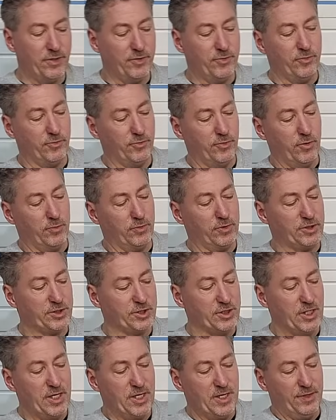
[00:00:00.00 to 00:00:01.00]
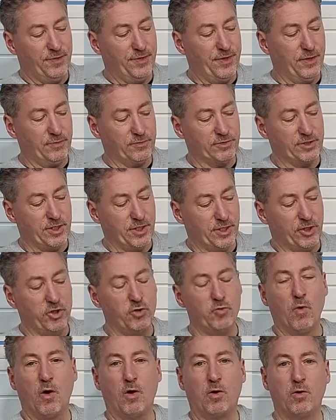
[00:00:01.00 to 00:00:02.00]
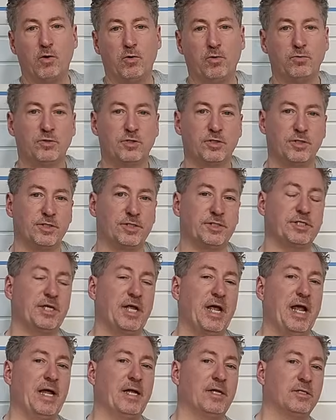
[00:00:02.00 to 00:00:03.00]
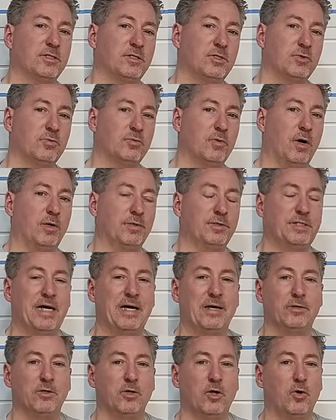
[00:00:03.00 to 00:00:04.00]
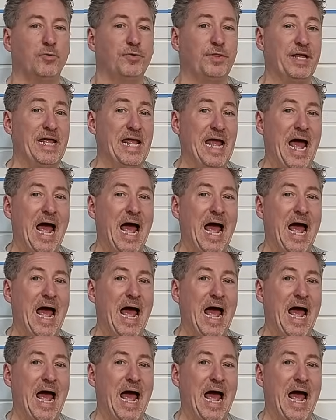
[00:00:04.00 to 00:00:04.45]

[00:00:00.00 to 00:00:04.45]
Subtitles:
there, you'll notice there's the QR codes to scan to download the